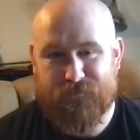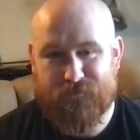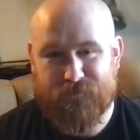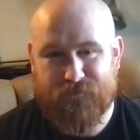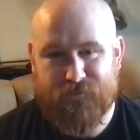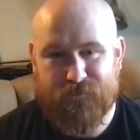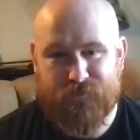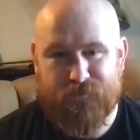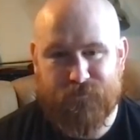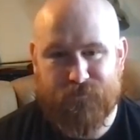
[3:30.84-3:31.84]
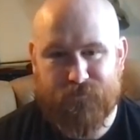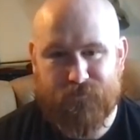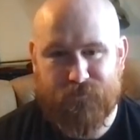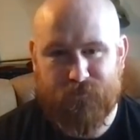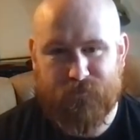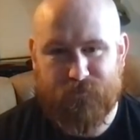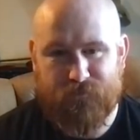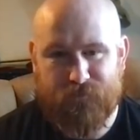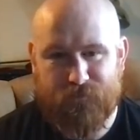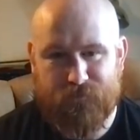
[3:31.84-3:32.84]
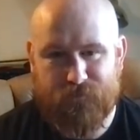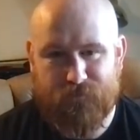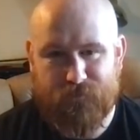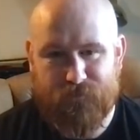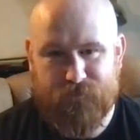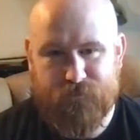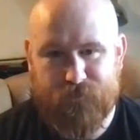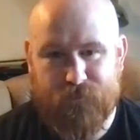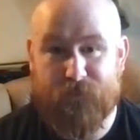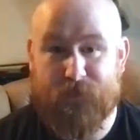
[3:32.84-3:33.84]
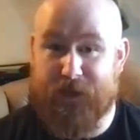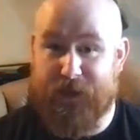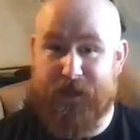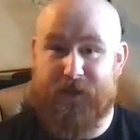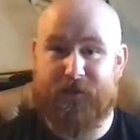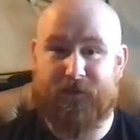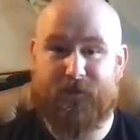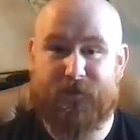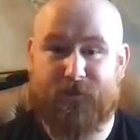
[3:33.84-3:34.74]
[no speech]